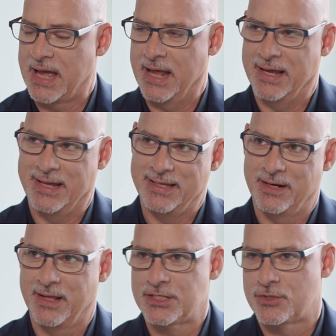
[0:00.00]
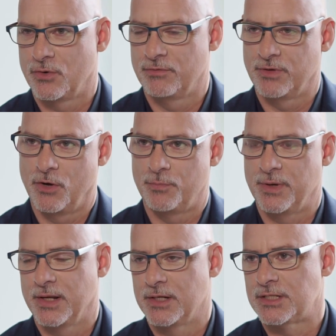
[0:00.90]
And in a sort of an
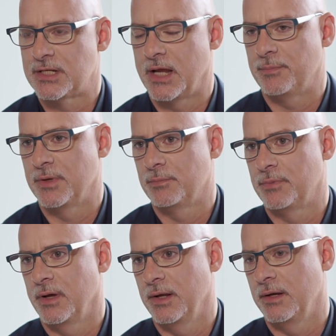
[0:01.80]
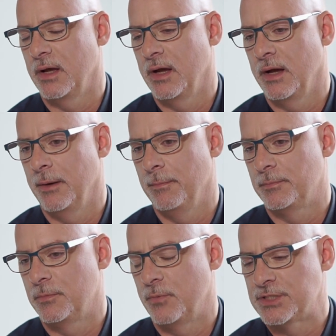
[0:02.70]
open-ended statement, but
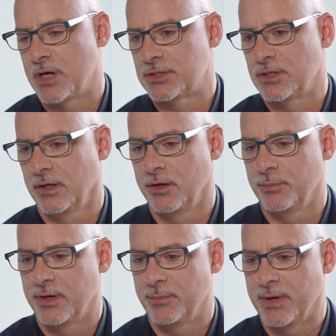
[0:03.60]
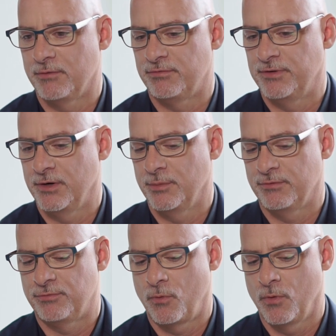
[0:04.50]
we talked a little bit about fear
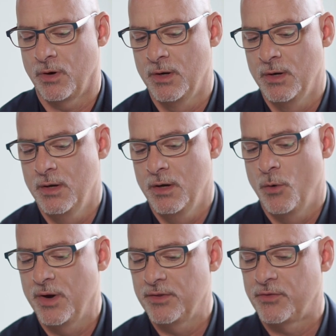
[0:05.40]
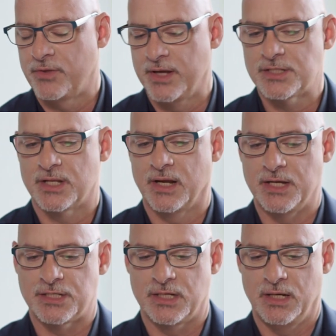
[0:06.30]
before. One of the things that I
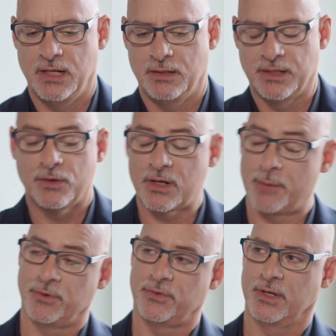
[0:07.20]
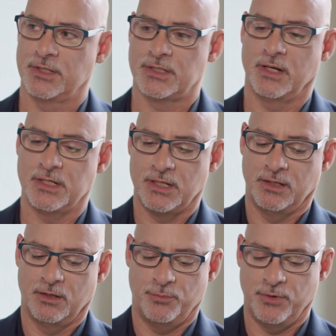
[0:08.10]
see, there are a couple of things that I see
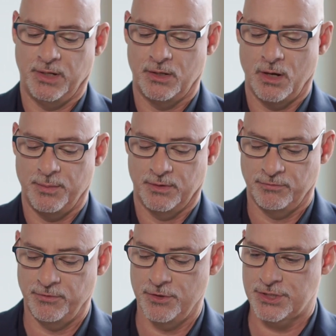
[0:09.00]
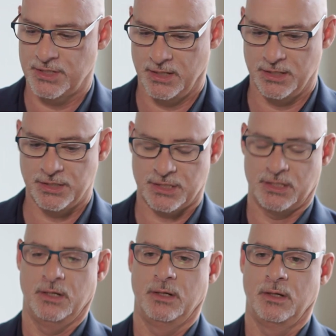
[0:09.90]
that are pretty common. The first is
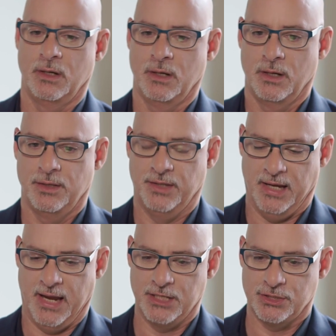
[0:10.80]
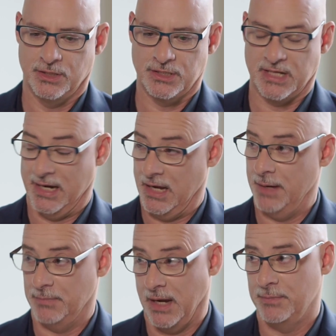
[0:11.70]
the agent, and
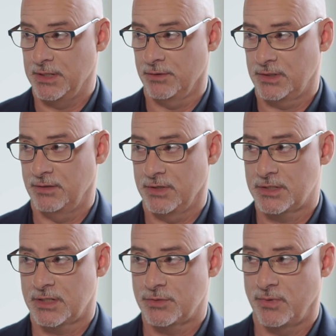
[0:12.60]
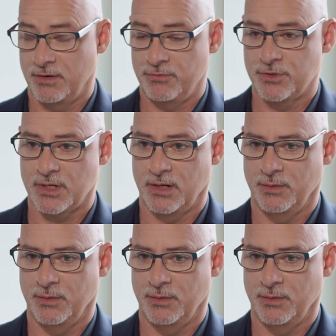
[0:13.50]
I'm guilty of this because when I first got into